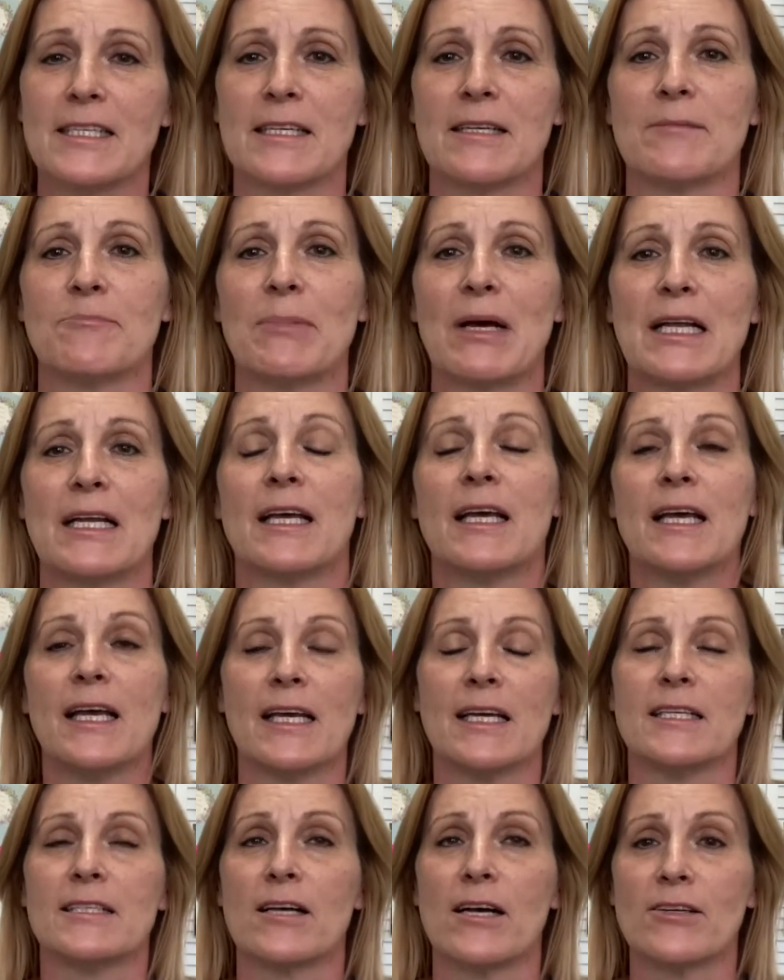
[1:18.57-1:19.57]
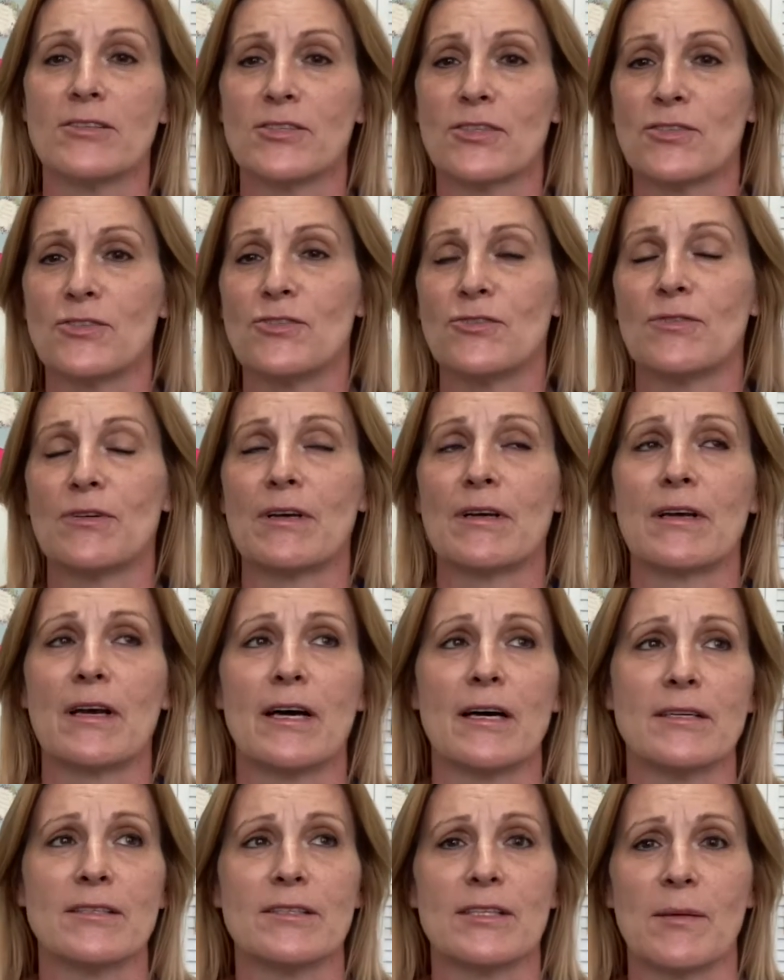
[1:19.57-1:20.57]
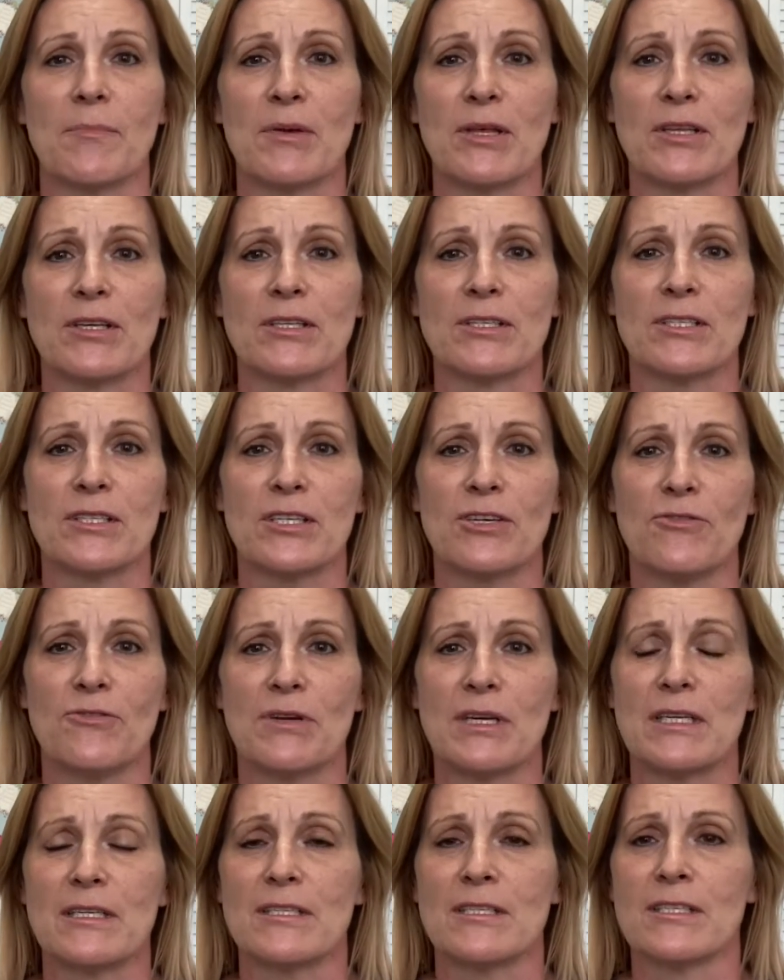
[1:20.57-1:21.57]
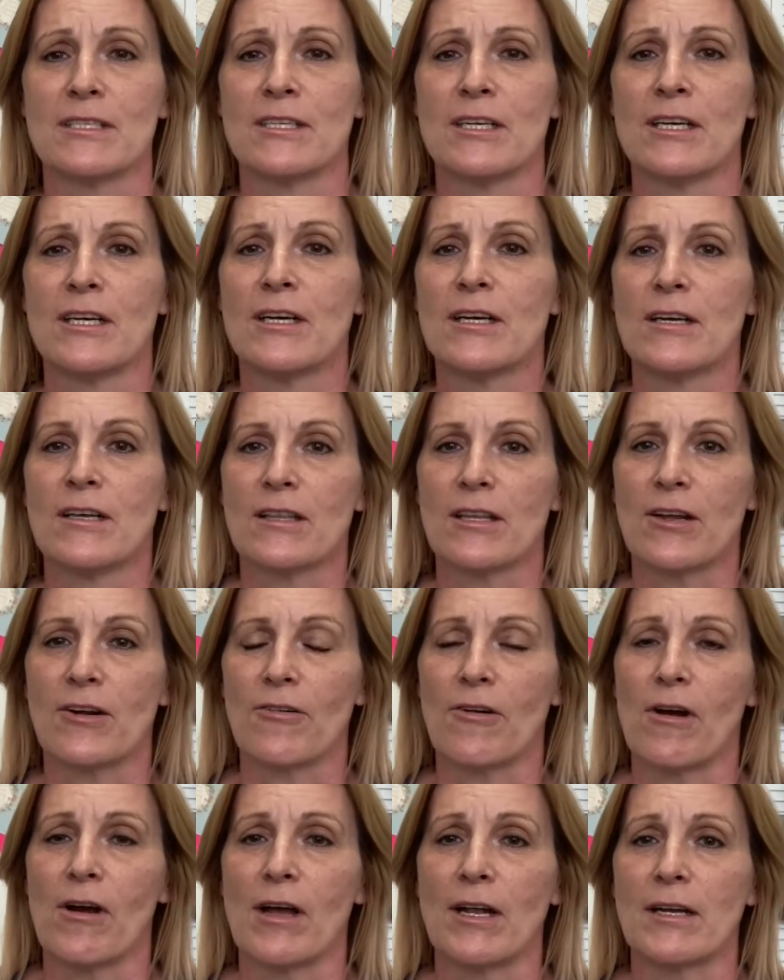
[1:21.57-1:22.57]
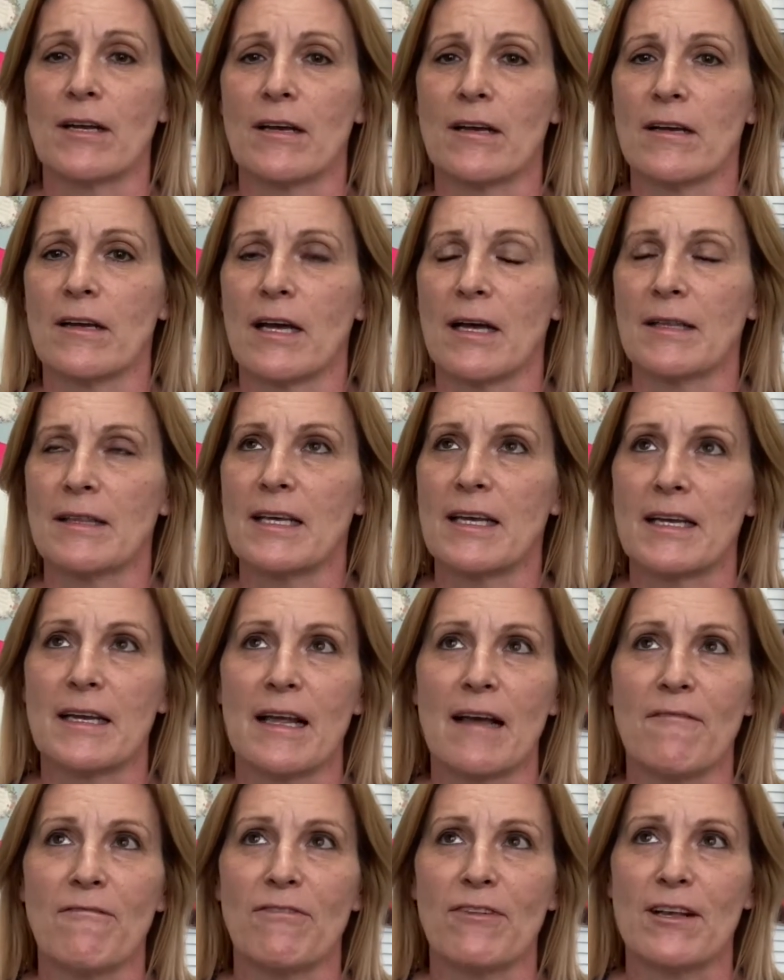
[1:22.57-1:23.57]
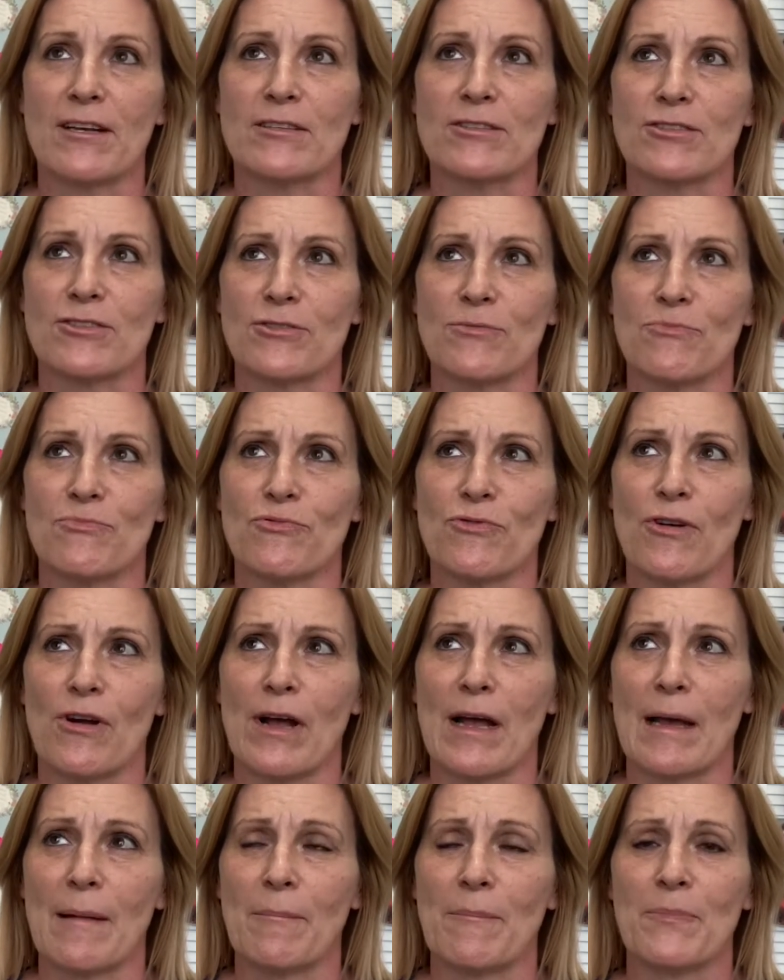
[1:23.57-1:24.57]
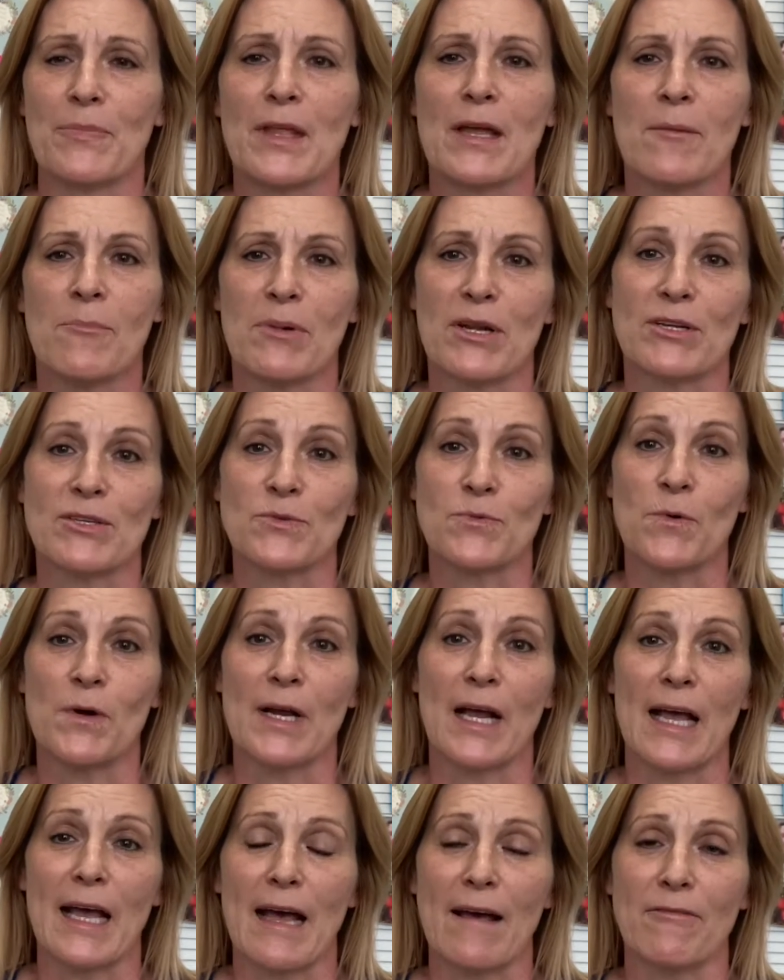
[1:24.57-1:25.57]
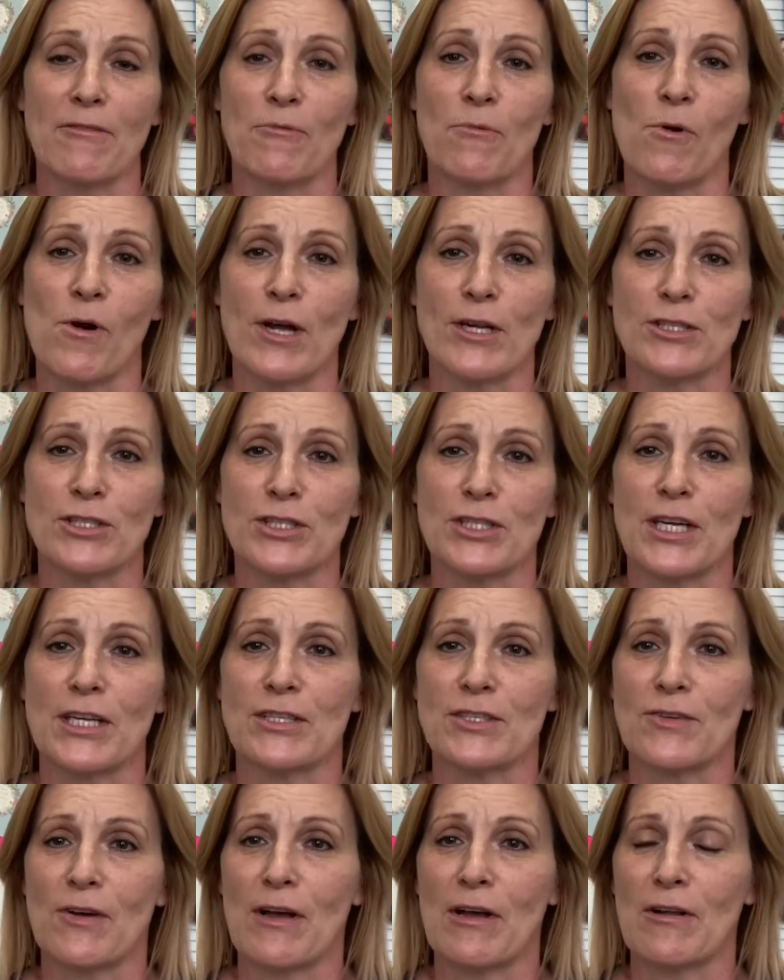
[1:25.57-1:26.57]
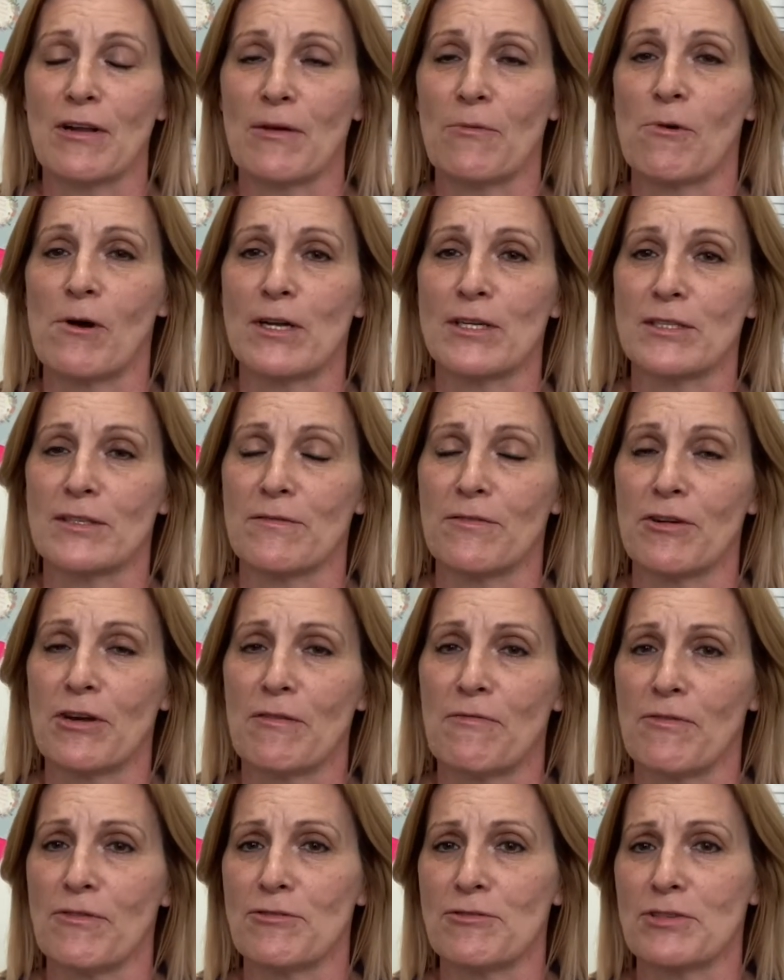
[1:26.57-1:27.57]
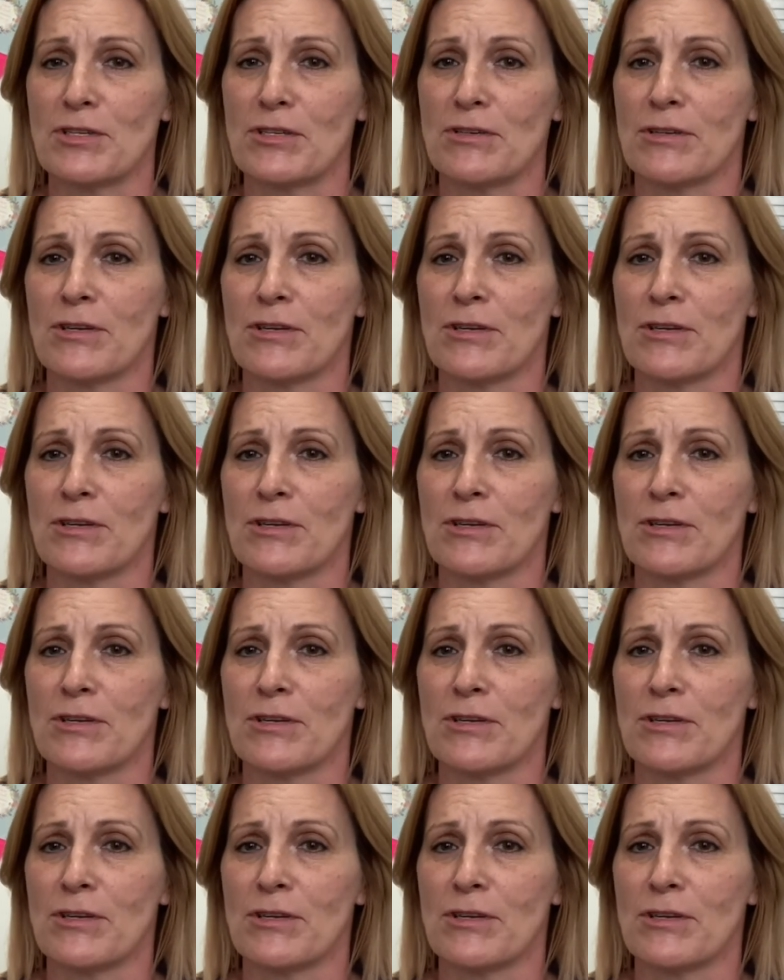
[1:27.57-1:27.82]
it. But he's also doing some of the series that are on, I think, Netflix or Prime, but it's one I haven't watched yet, so I only watched the very first